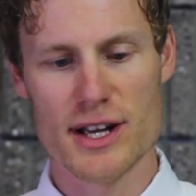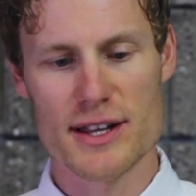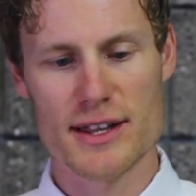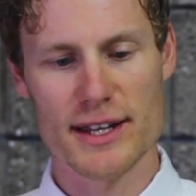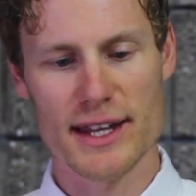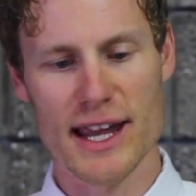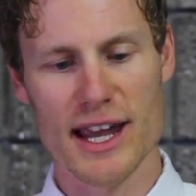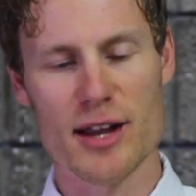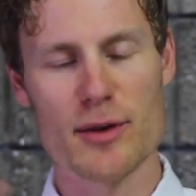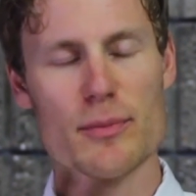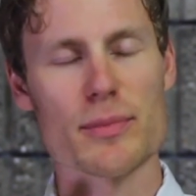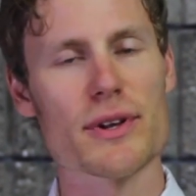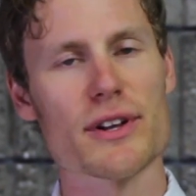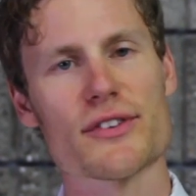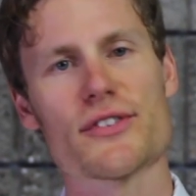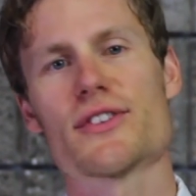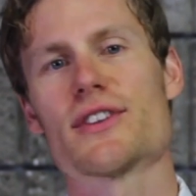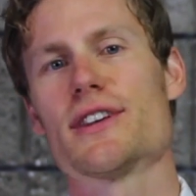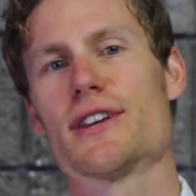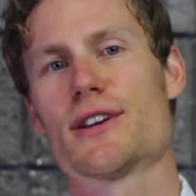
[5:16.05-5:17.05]
the game
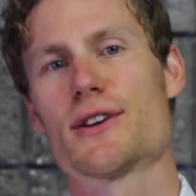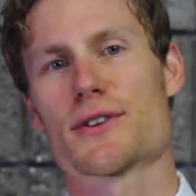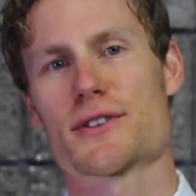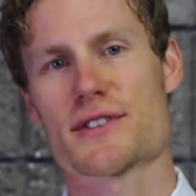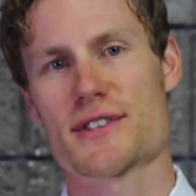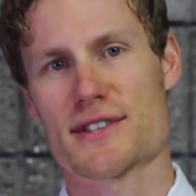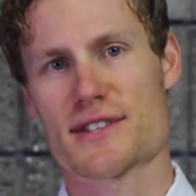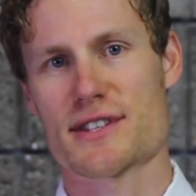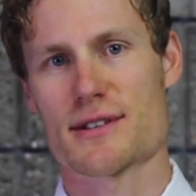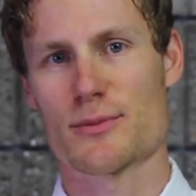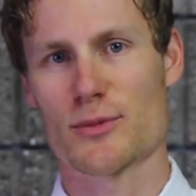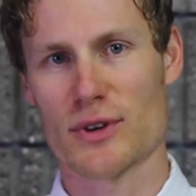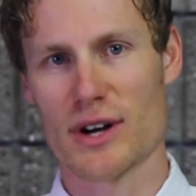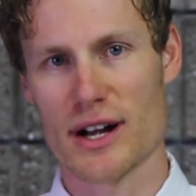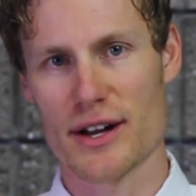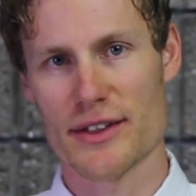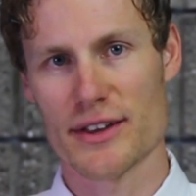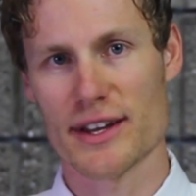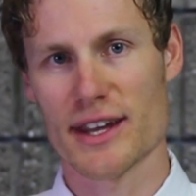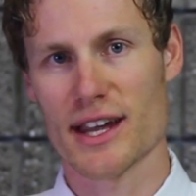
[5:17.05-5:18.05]
plus the ecosystem
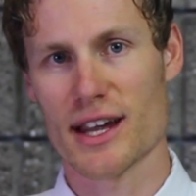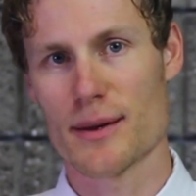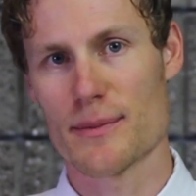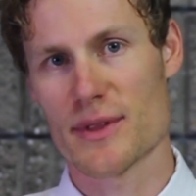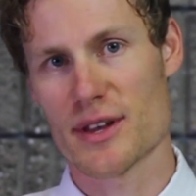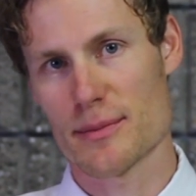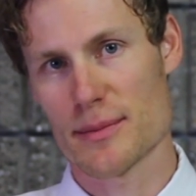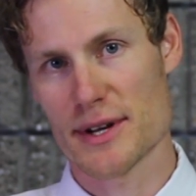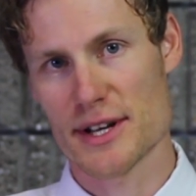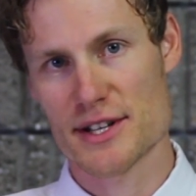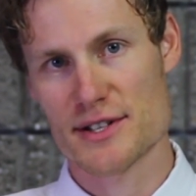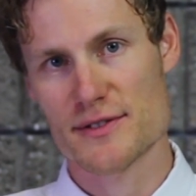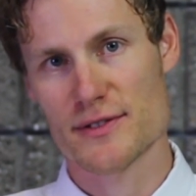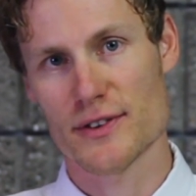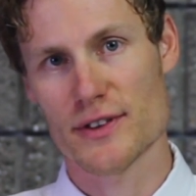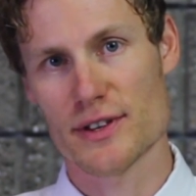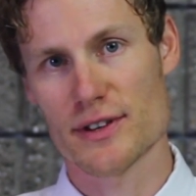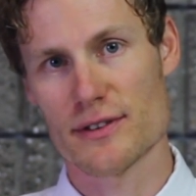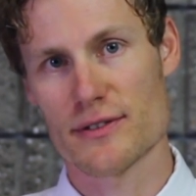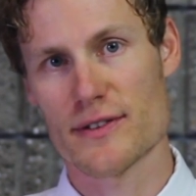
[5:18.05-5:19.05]
around the game that makes
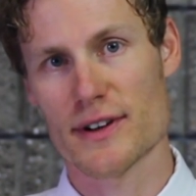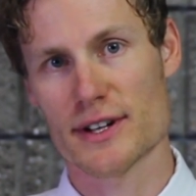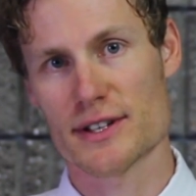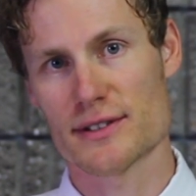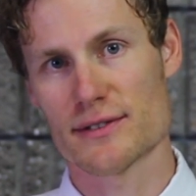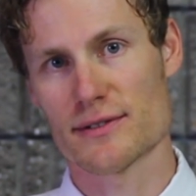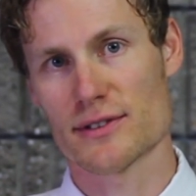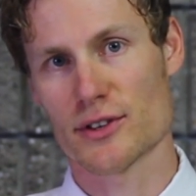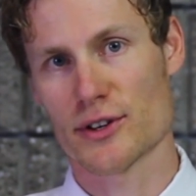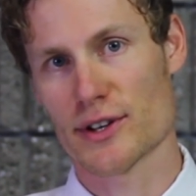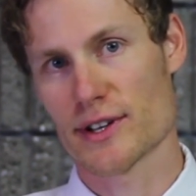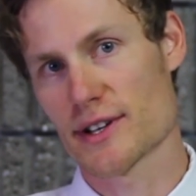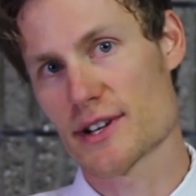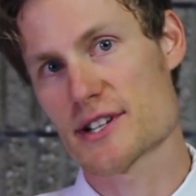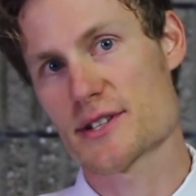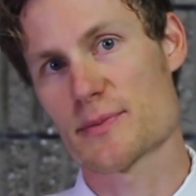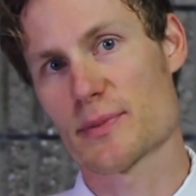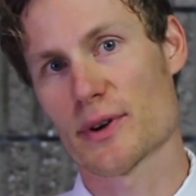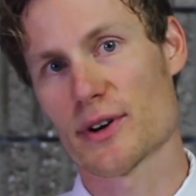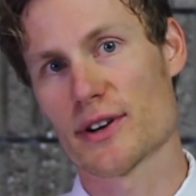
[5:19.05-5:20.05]
for the effective learning
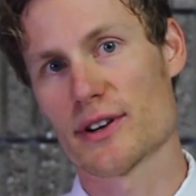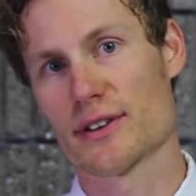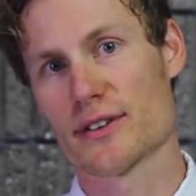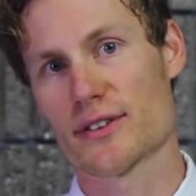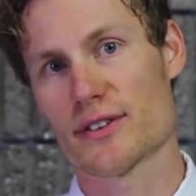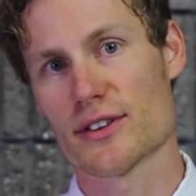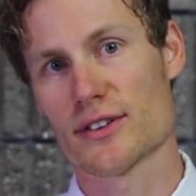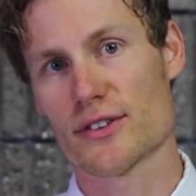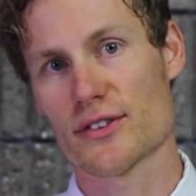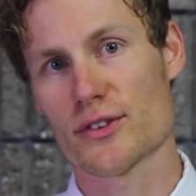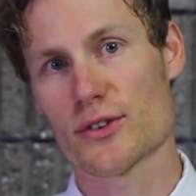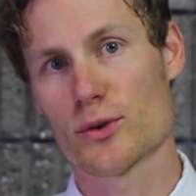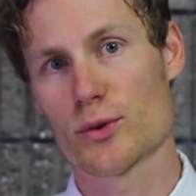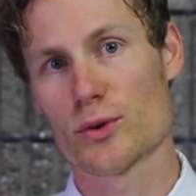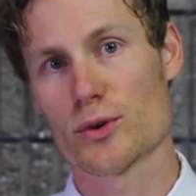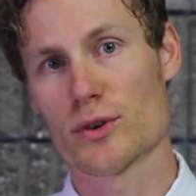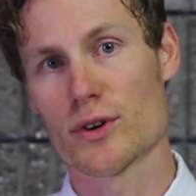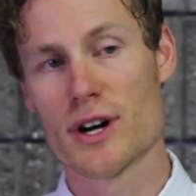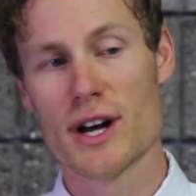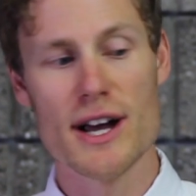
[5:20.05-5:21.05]
experience in
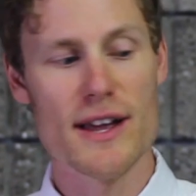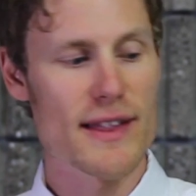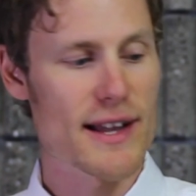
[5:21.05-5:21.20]
school.